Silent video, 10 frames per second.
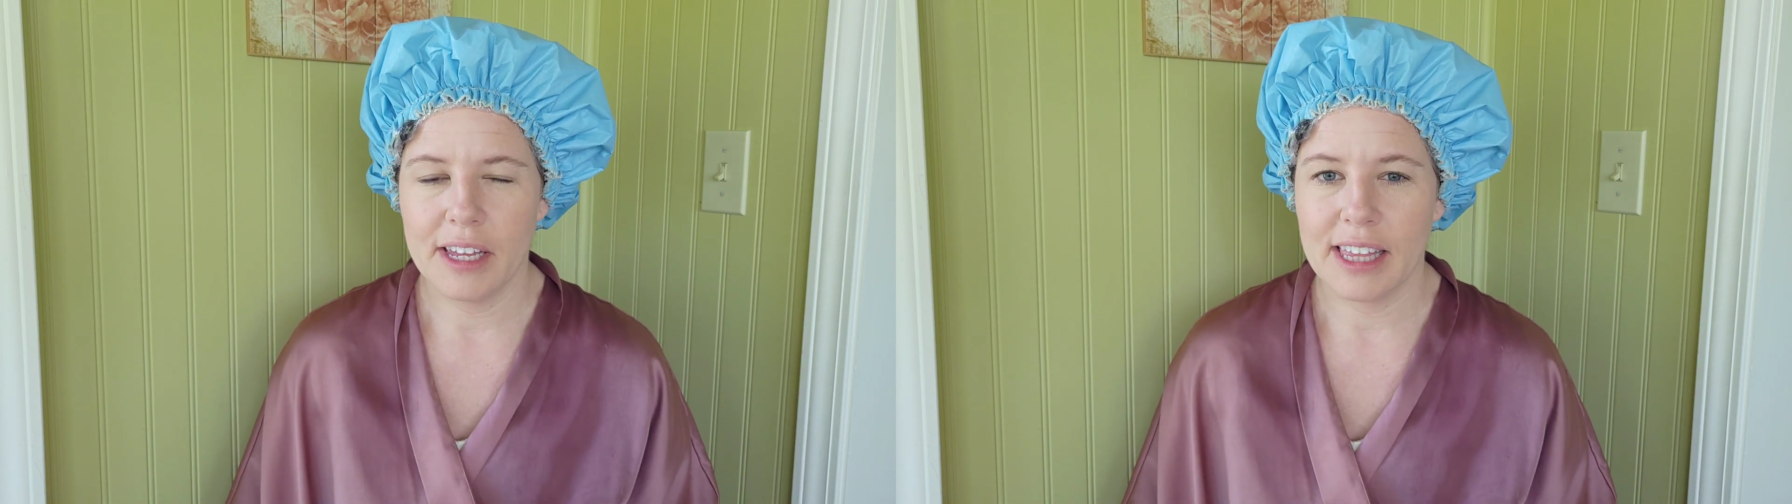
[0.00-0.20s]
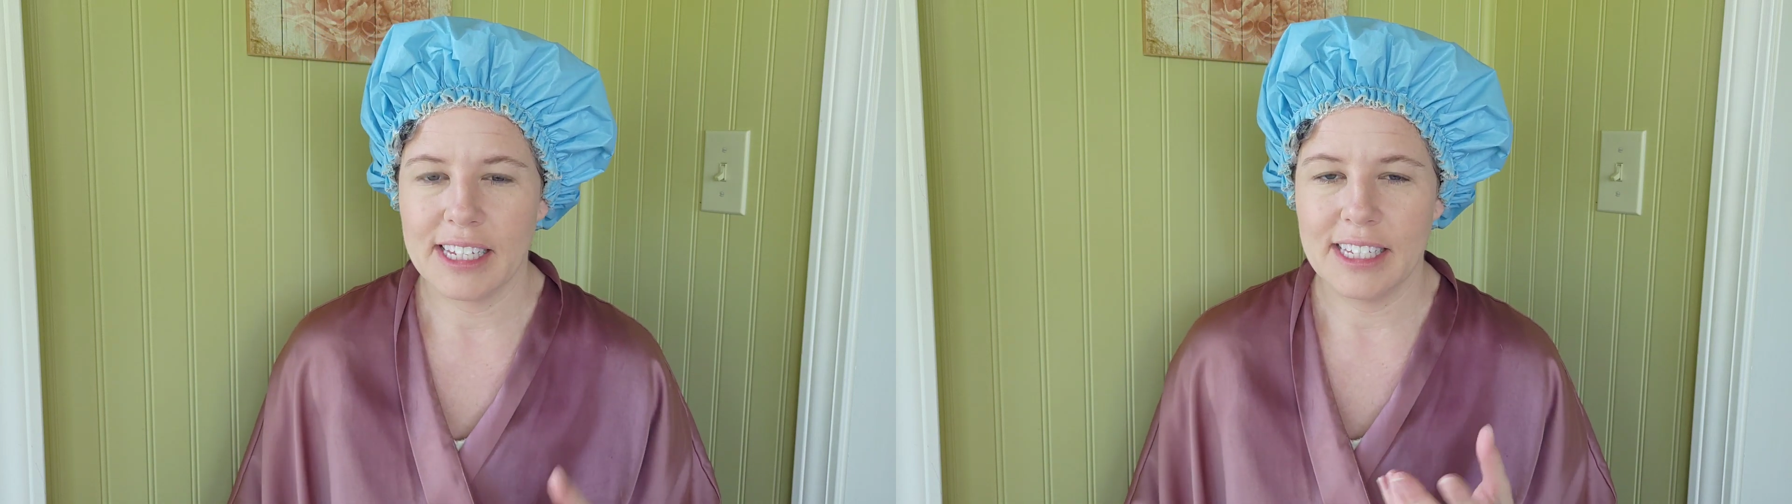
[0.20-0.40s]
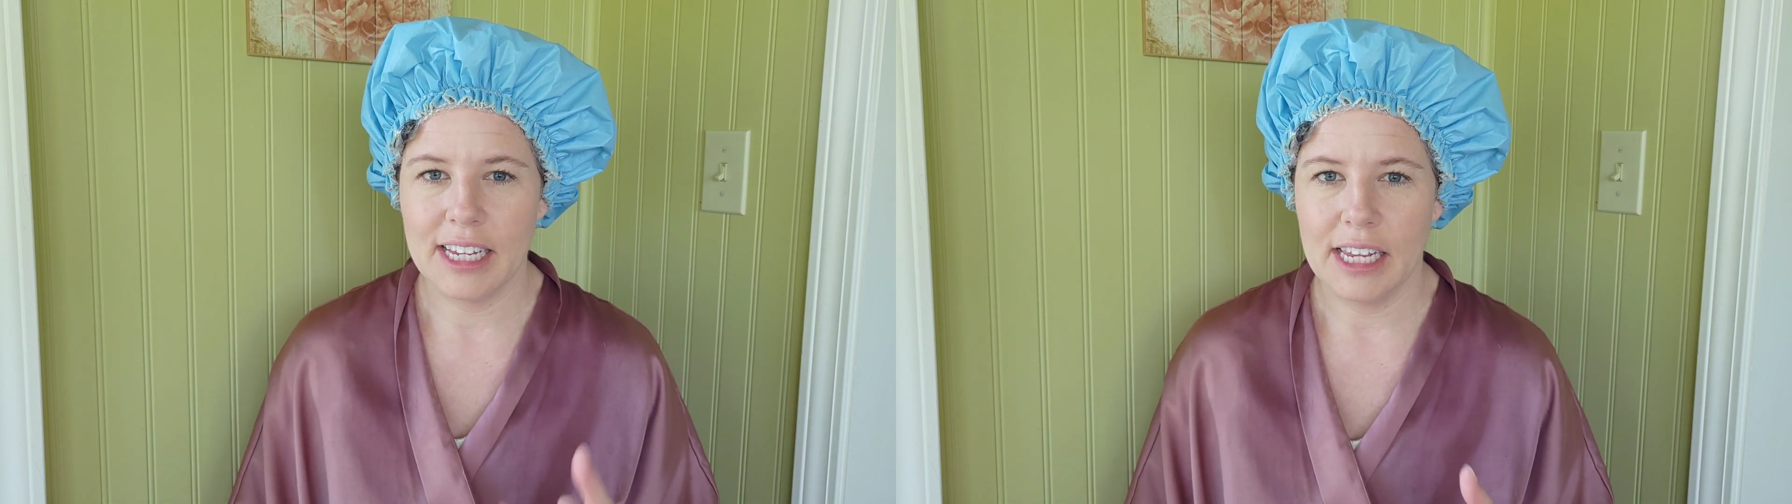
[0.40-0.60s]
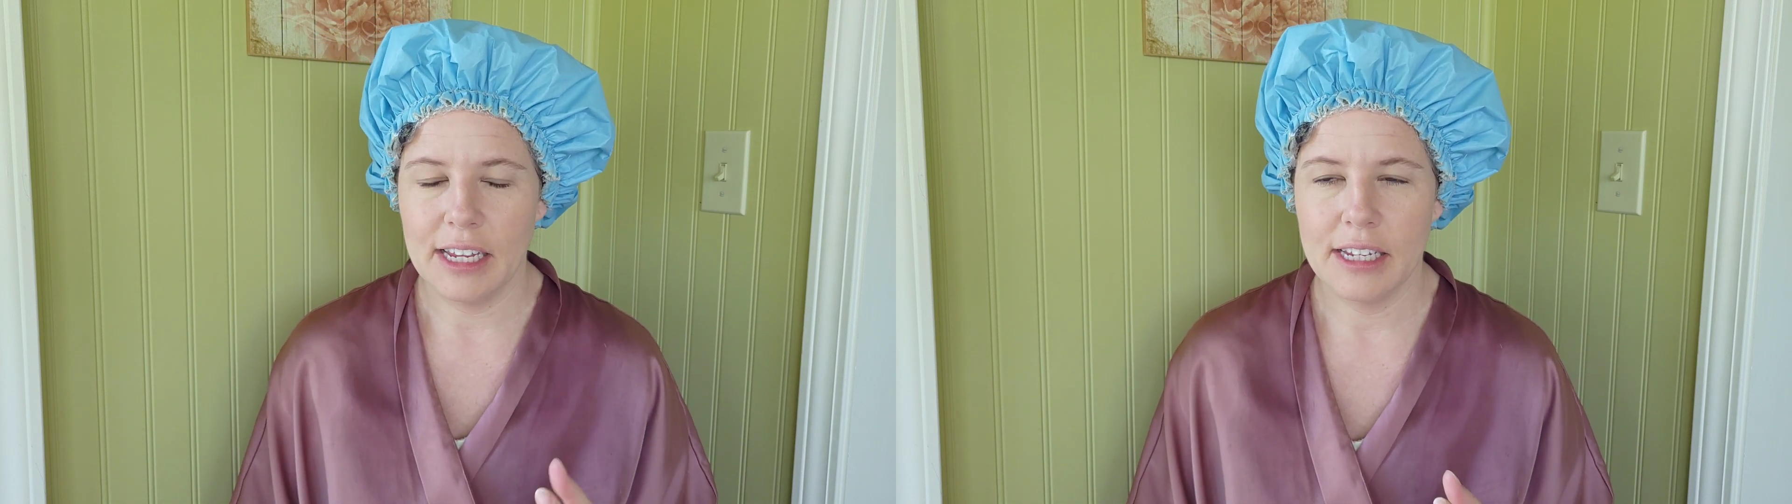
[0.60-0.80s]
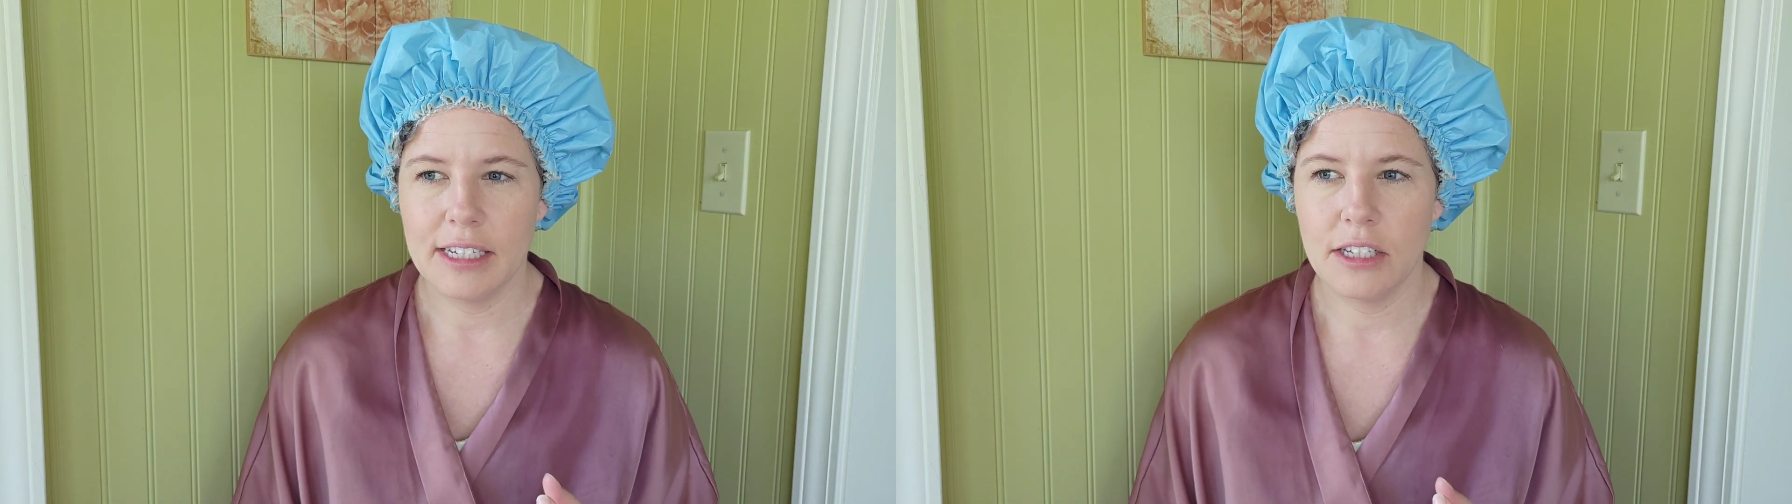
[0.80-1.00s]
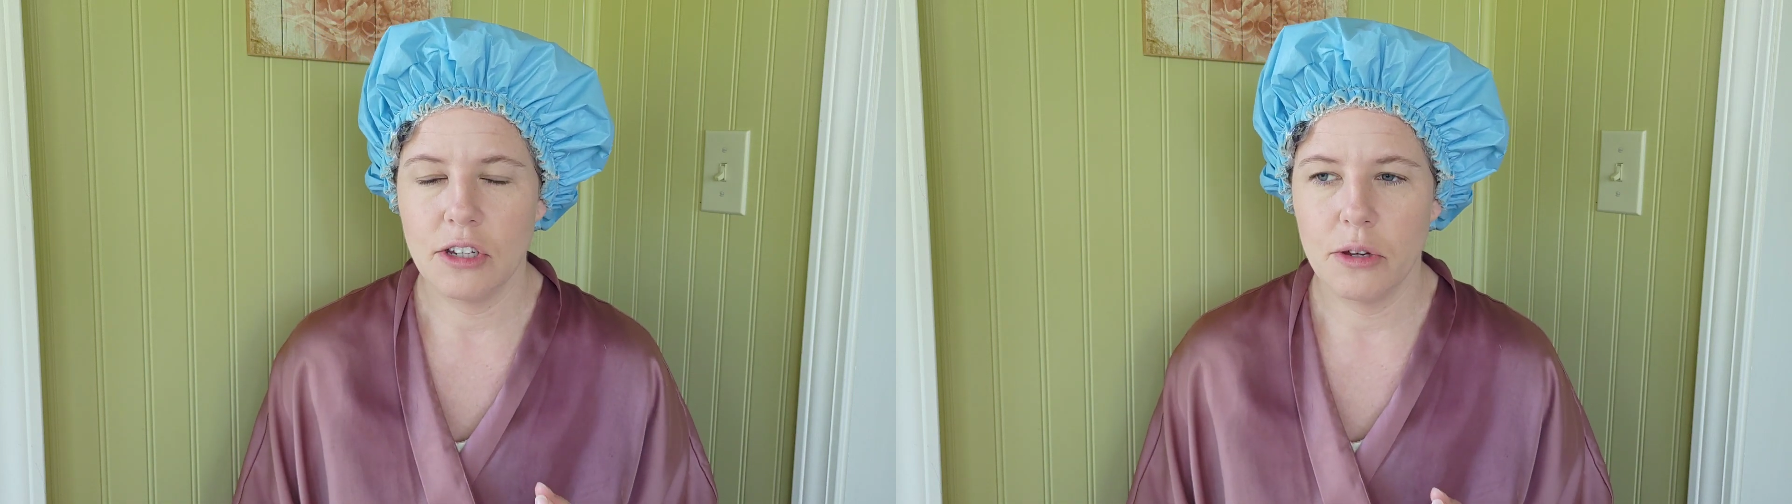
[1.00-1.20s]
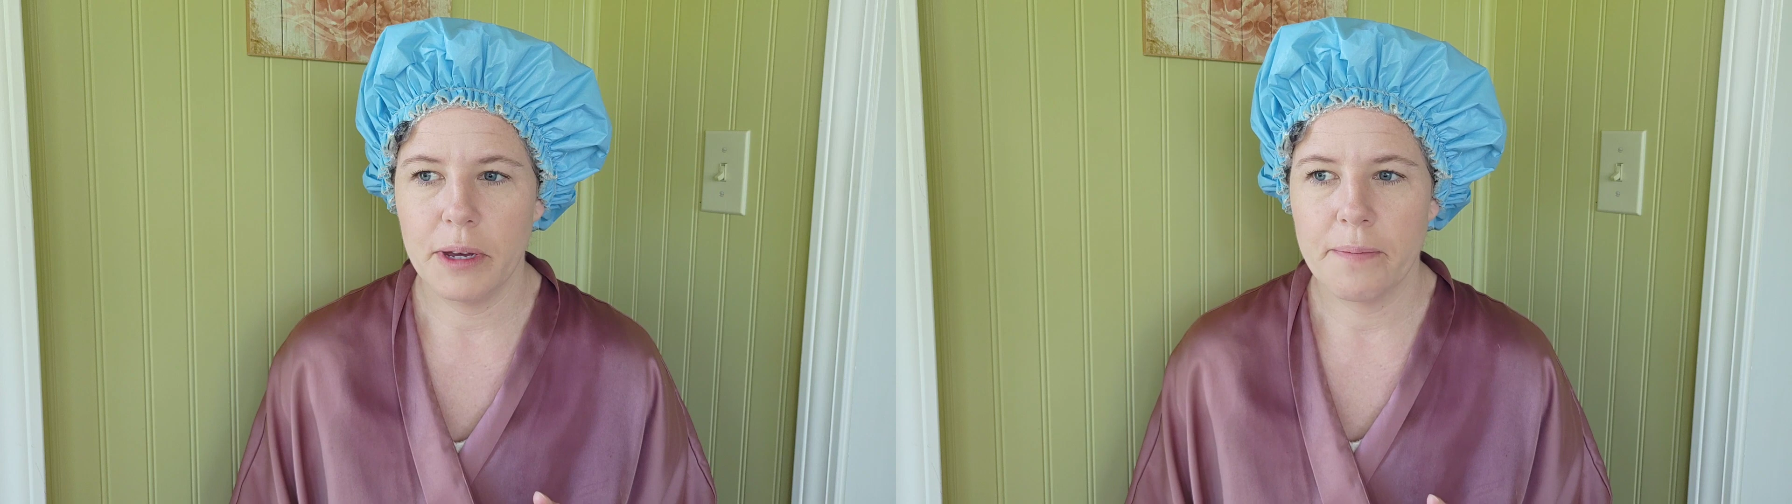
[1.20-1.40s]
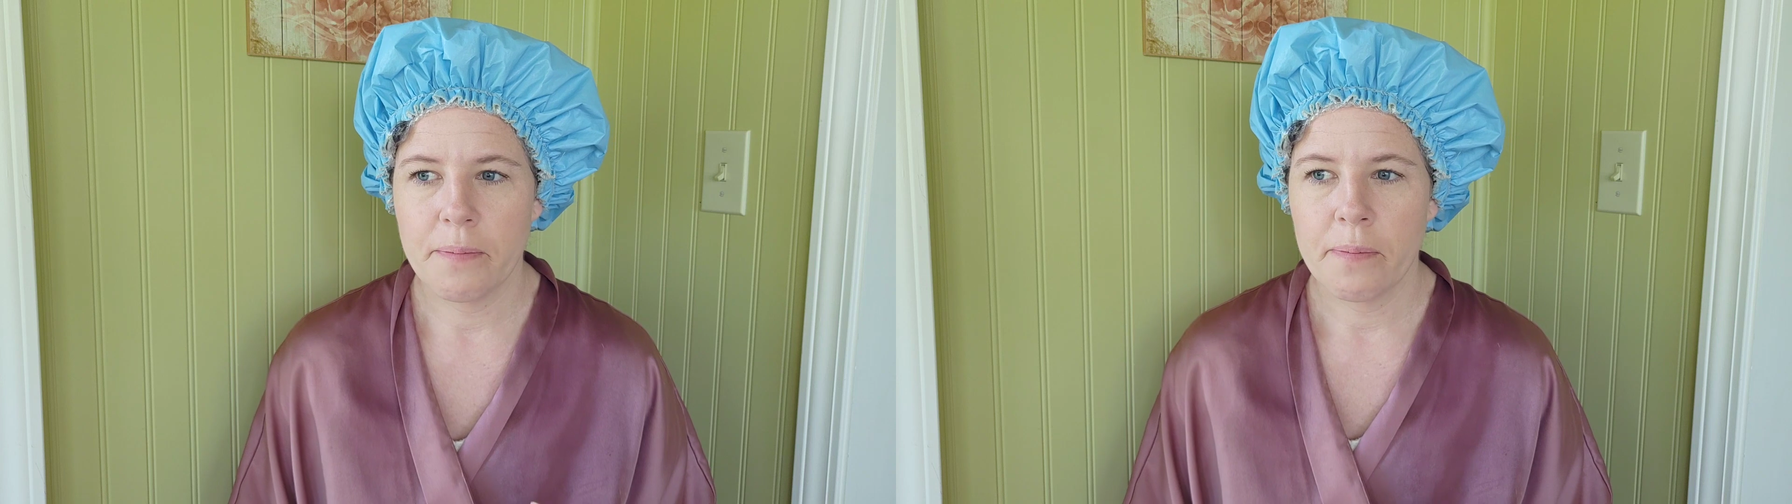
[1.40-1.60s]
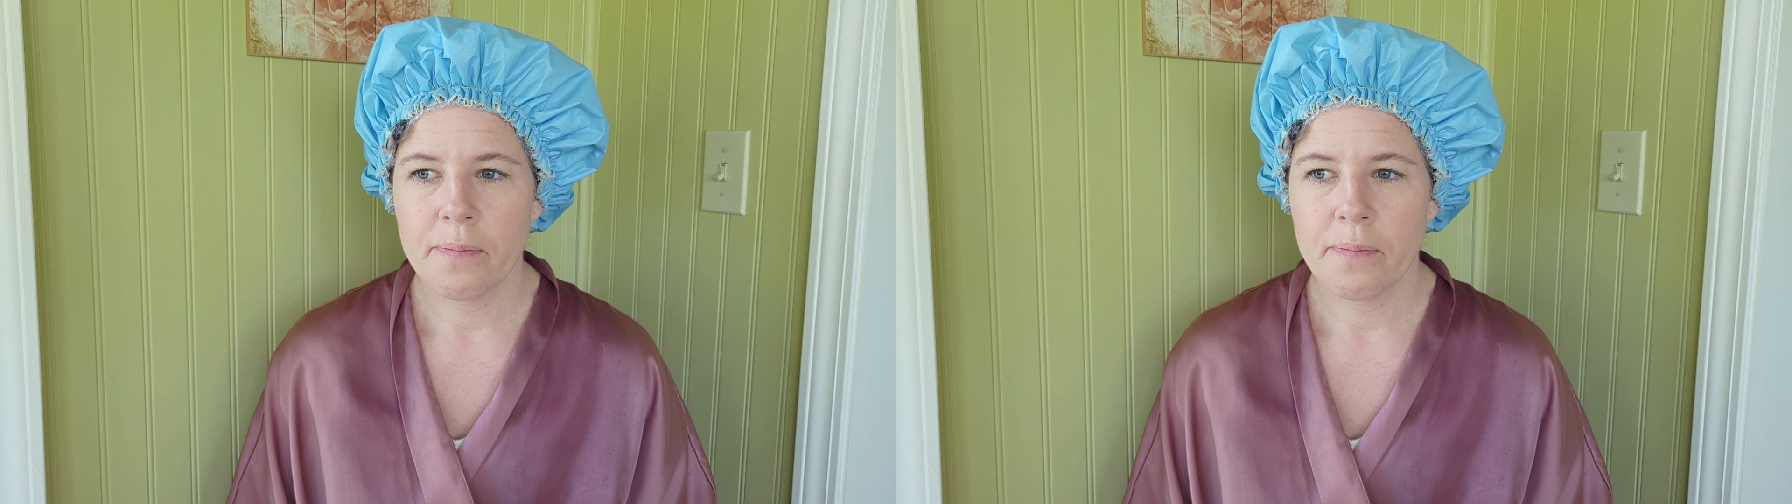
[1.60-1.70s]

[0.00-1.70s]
like the stickiness to it.